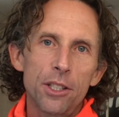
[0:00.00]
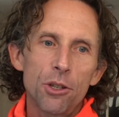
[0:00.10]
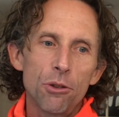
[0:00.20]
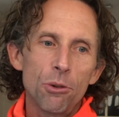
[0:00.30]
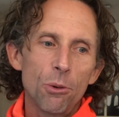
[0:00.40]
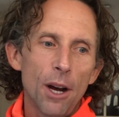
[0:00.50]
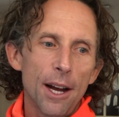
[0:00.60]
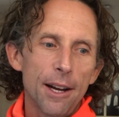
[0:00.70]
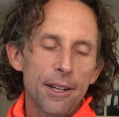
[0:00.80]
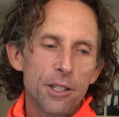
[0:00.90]

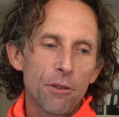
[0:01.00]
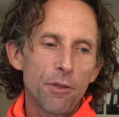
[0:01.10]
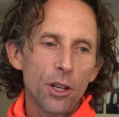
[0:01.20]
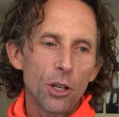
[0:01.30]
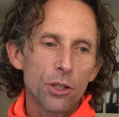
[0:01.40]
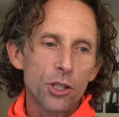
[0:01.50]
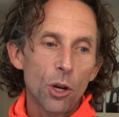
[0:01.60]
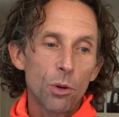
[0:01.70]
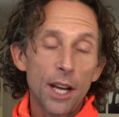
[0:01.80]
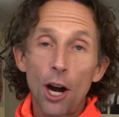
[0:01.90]
to feel
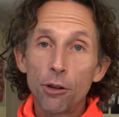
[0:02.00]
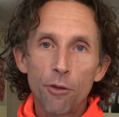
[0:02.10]
so cared